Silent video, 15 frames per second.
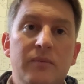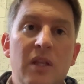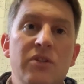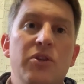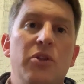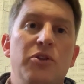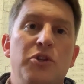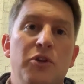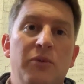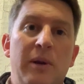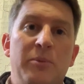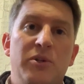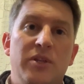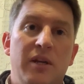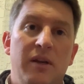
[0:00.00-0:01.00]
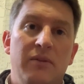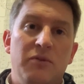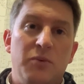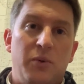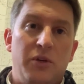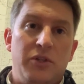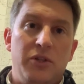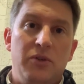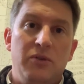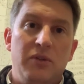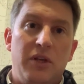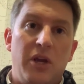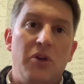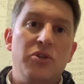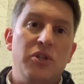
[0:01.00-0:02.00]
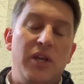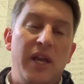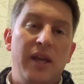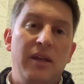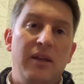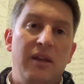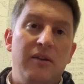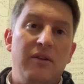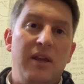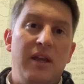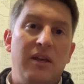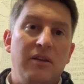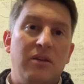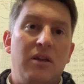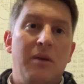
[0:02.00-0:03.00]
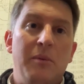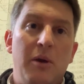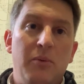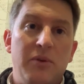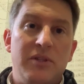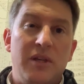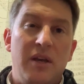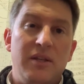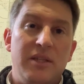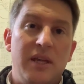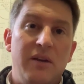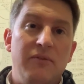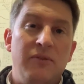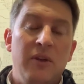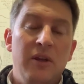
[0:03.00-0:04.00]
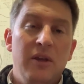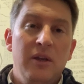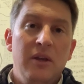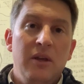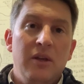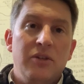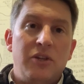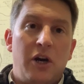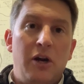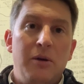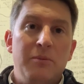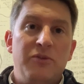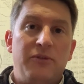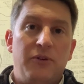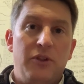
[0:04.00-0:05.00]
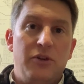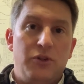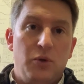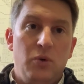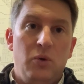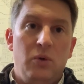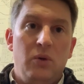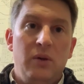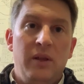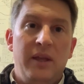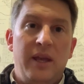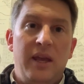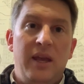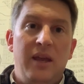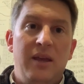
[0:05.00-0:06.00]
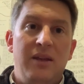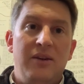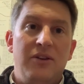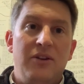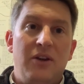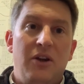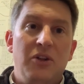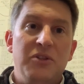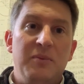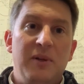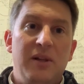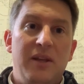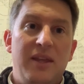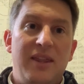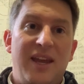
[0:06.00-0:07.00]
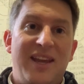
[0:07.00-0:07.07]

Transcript: So the two representatives were to negotiate and, and come up with a set of terms for the duel, and ultimately they